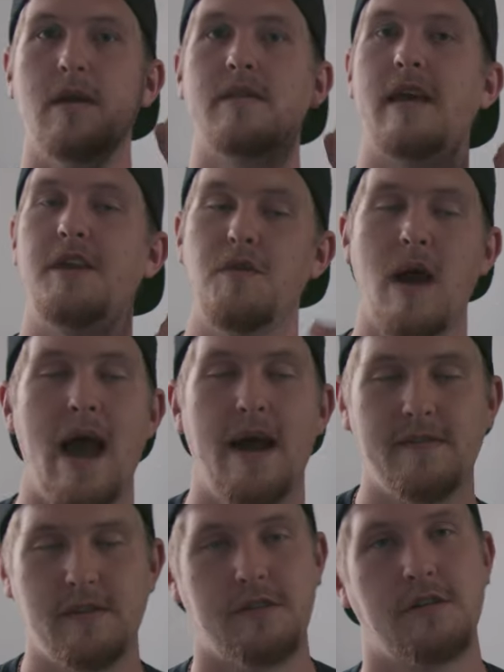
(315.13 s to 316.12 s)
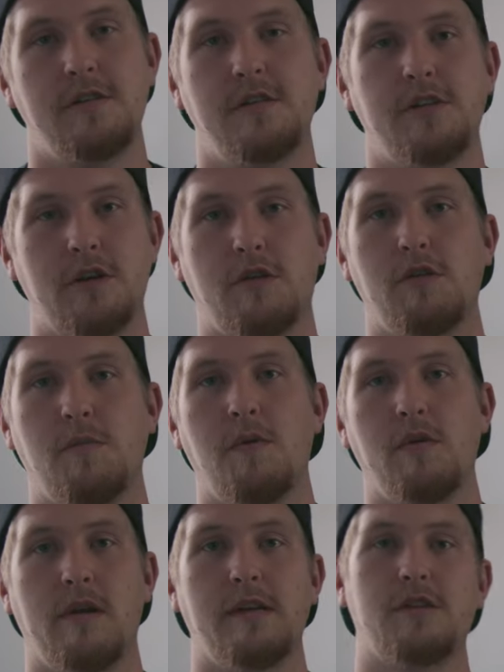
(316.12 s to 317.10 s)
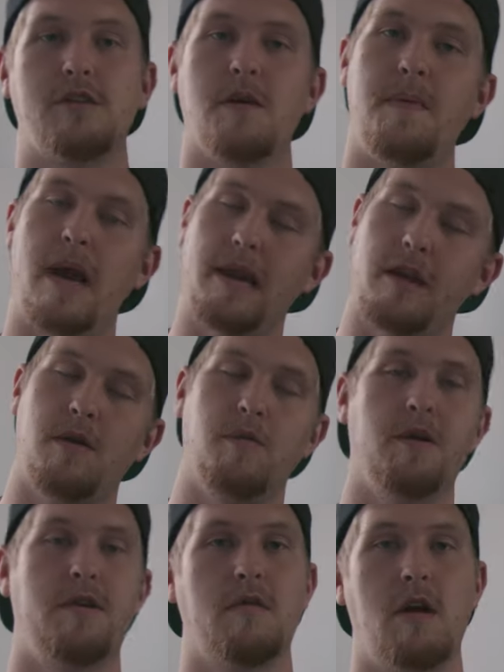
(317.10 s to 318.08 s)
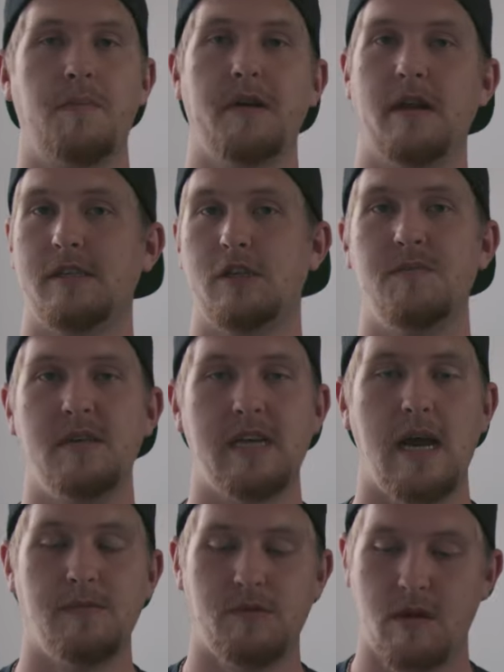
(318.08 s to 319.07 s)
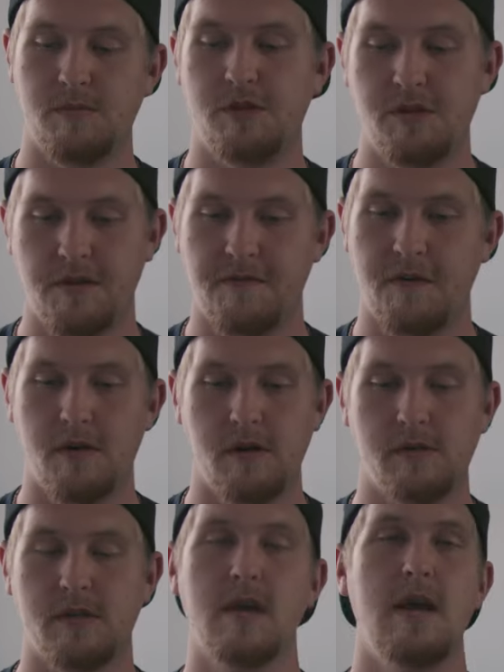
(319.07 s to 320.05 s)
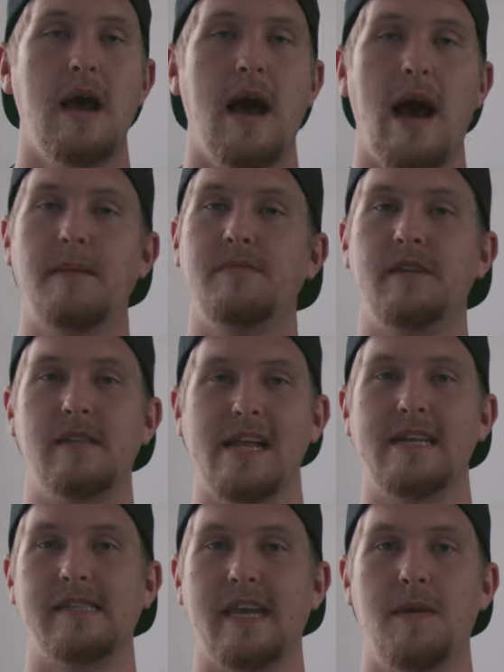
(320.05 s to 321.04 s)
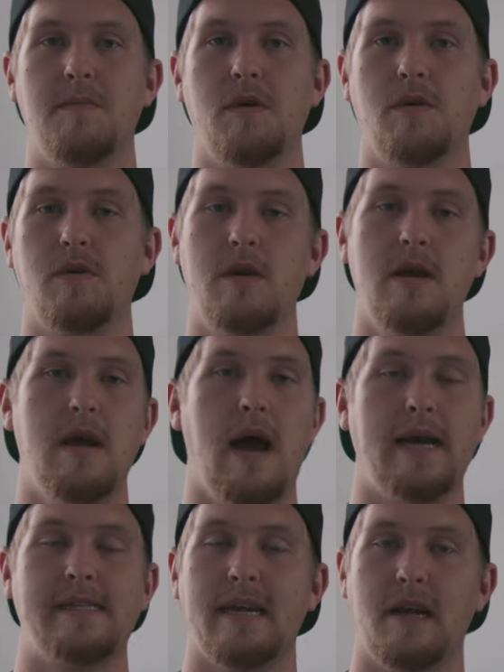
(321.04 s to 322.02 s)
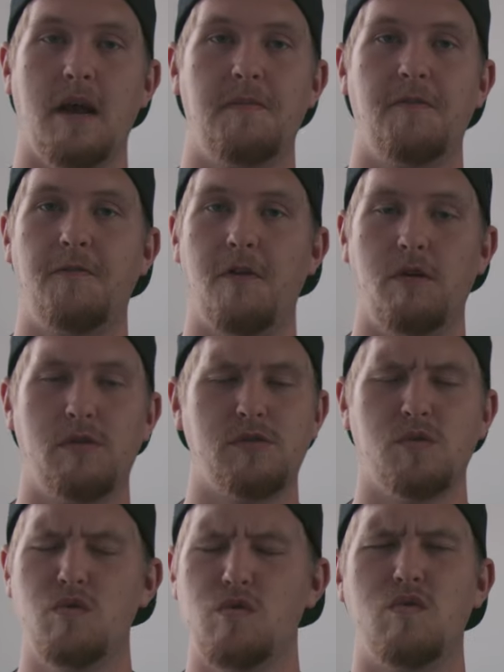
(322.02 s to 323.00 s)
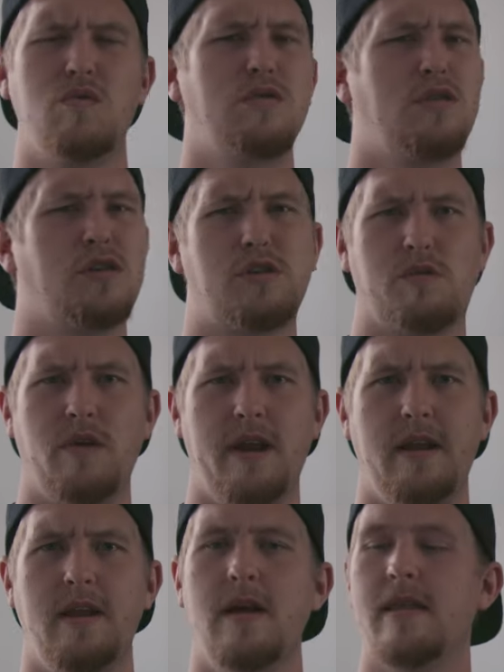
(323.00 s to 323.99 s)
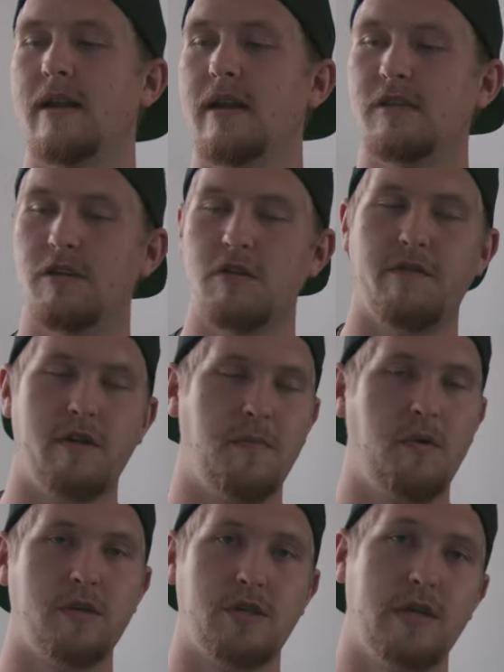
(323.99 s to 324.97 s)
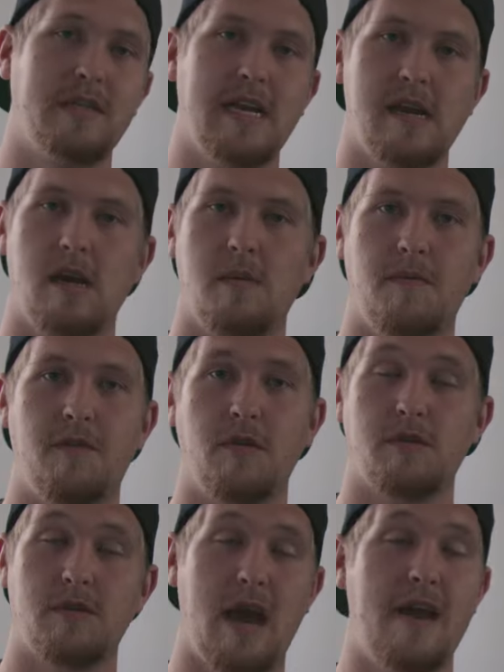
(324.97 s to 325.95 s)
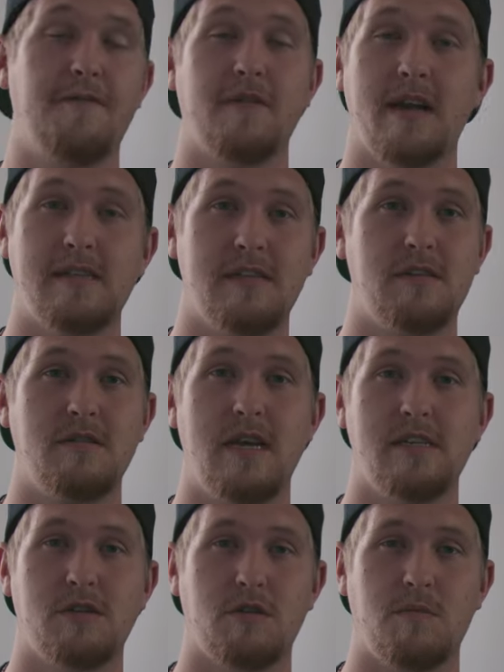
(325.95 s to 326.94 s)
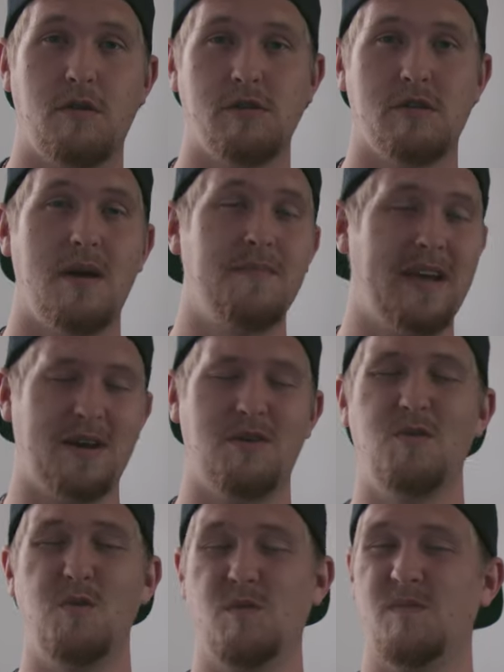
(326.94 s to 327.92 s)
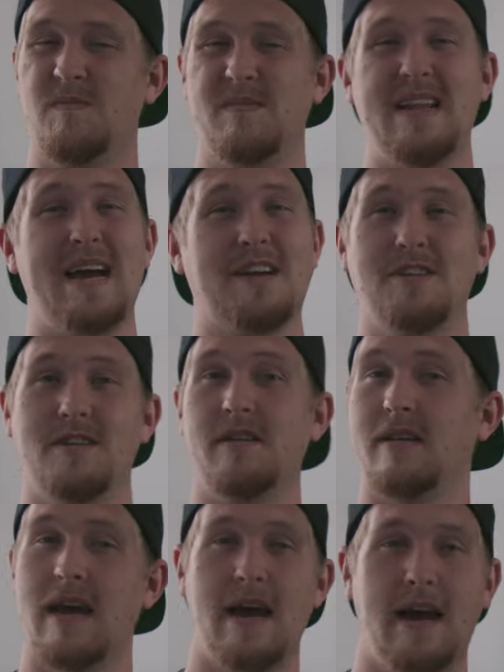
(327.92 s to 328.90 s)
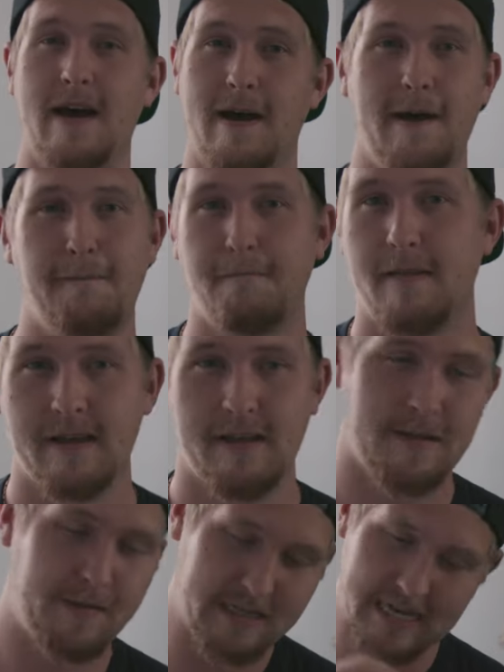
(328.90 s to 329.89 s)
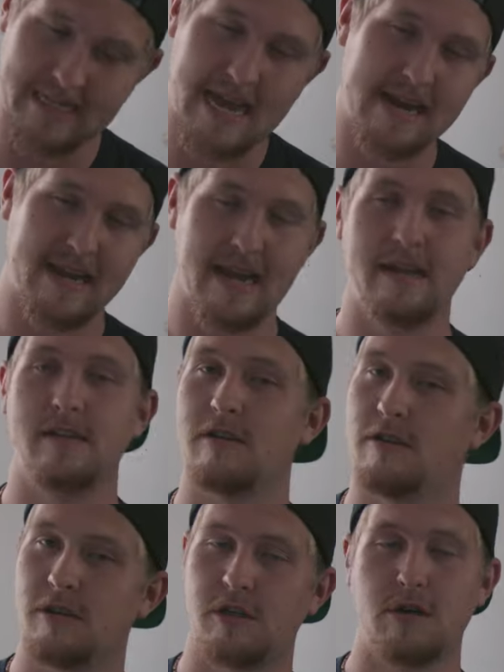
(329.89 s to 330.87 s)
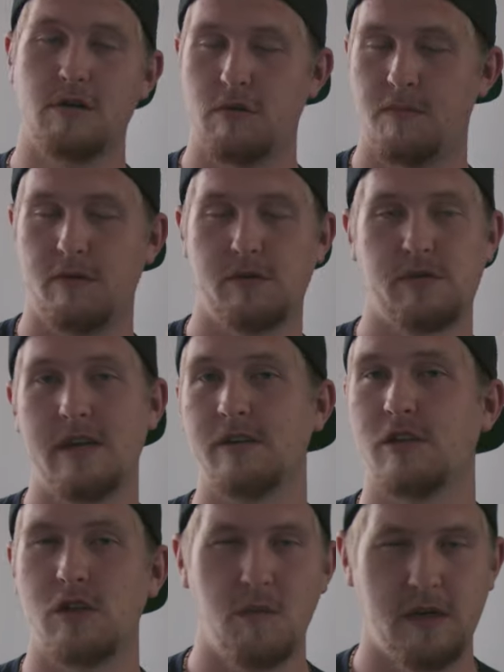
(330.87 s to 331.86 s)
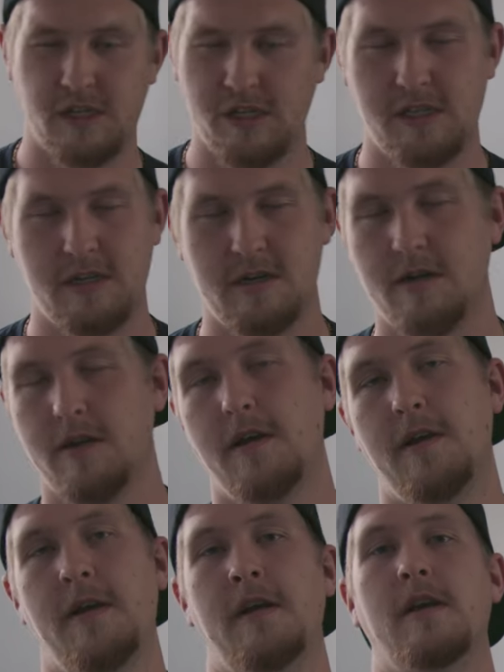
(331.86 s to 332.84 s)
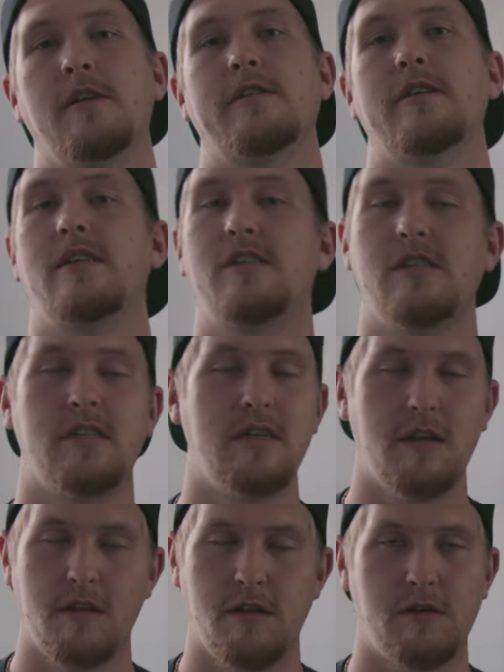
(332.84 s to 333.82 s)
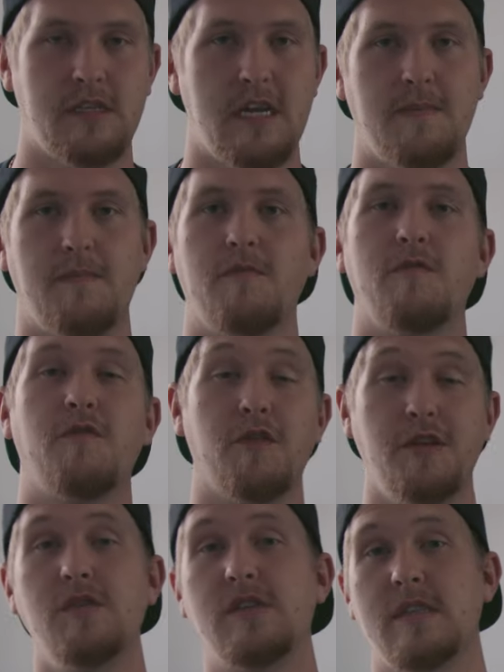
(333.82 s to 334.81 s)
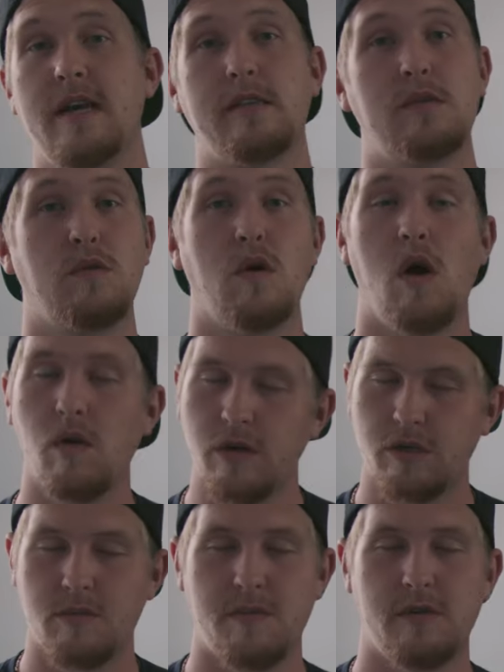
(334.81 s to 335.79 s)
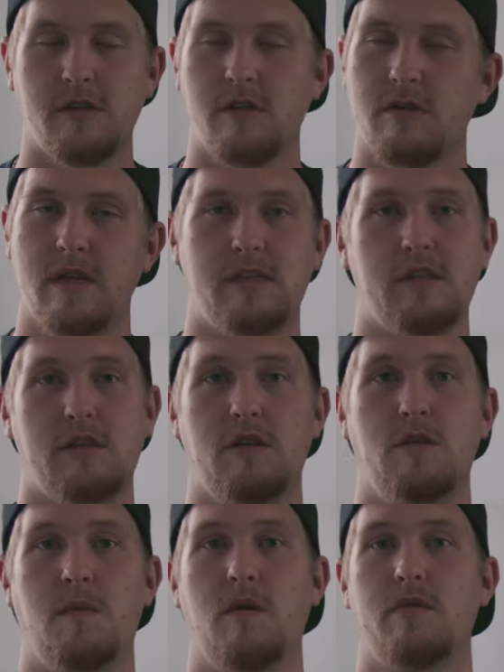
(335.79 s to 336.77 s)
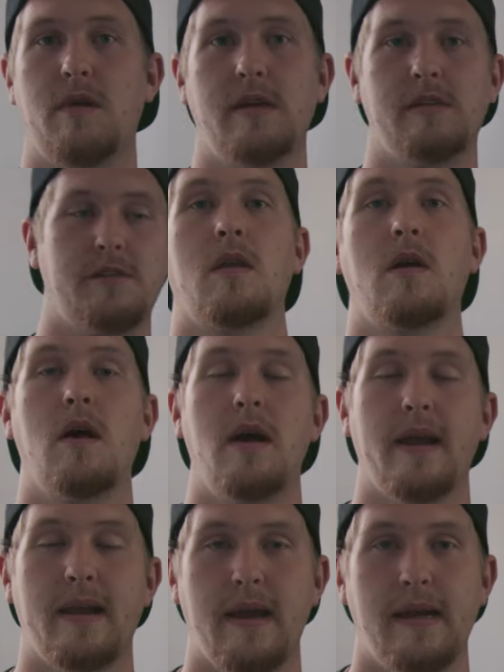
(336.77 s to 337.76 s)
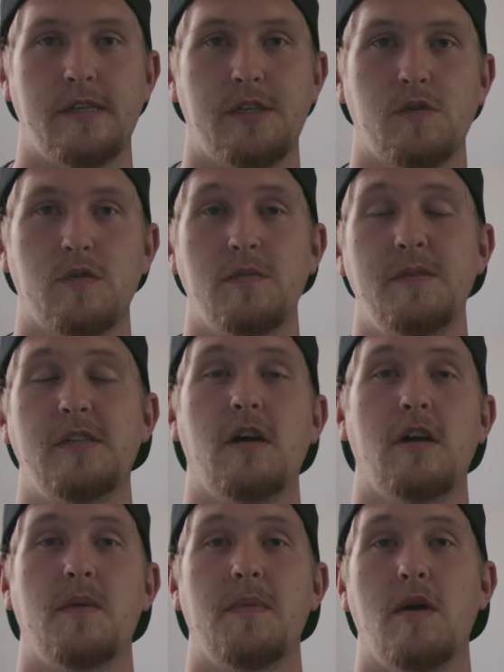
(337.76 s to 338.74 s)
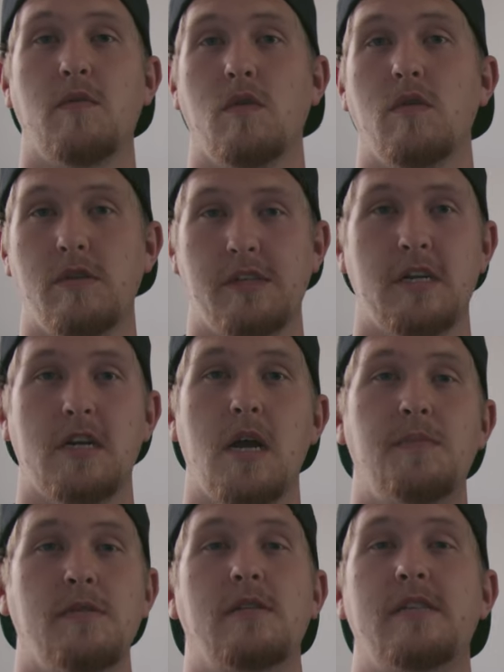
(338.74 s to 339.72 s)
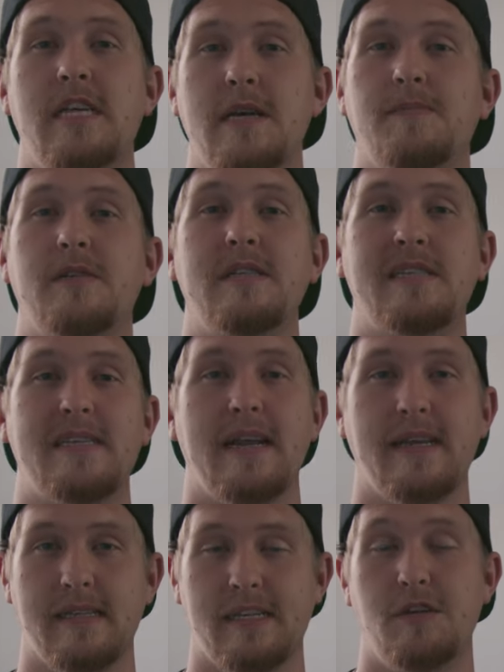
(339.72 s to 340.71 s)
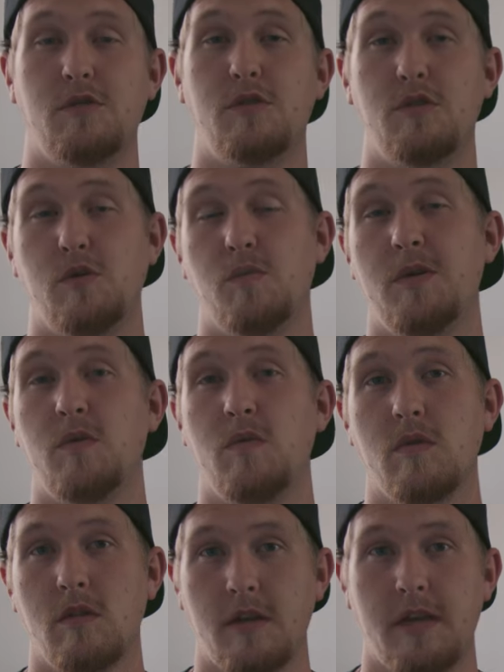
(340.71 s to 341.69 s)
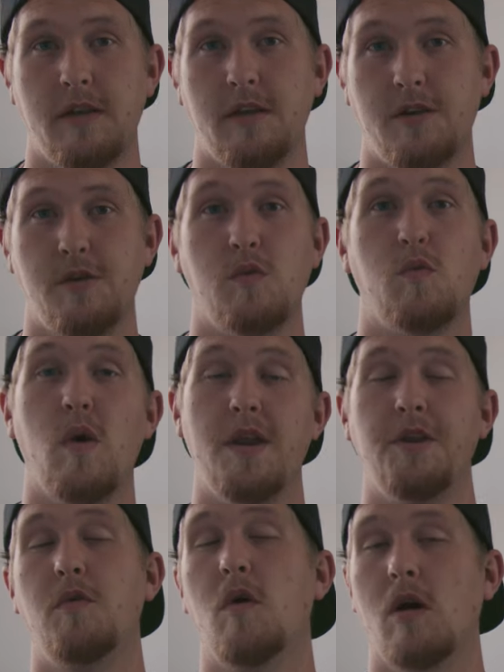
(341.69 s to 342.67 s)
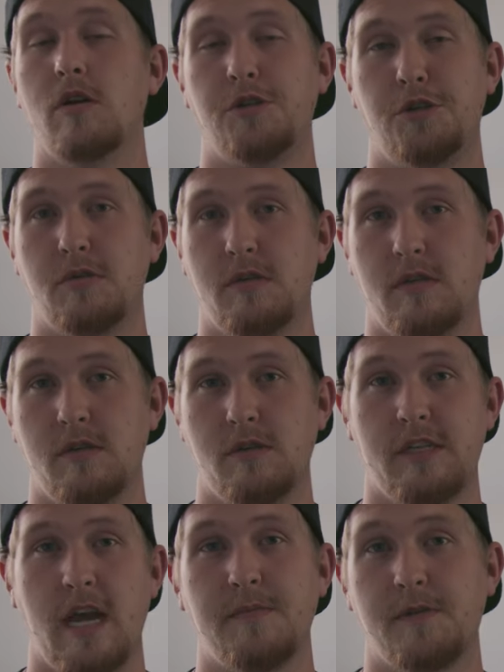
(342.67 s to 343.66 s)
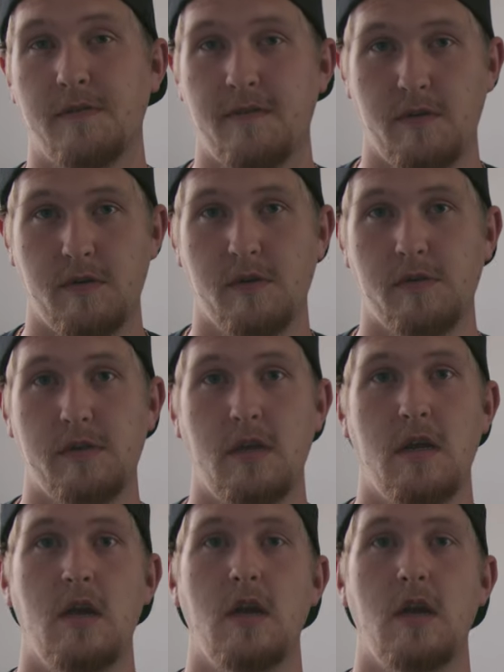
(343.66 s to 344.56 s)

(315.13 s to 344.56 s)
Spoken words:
that you have to turn your circular polarizer depending on where you are, because there'll be times where I'm shooting photos, I'm in landscape mode, I take a couple photos, ooh, looks great. Then I turn over to portrait, take a couple photos, I forgot to turn that circular polarizer, I'm like, ooh, not good, nah. Let me take that again, turn the circular polarizer, so much easier. So that's just another little tip for using that tool. Always remember to turn that circular polarizer. All right guys, so we're gonna be talking about rollers and a couple of tips and settings that you should be looking to do when you are shooting those types of photos.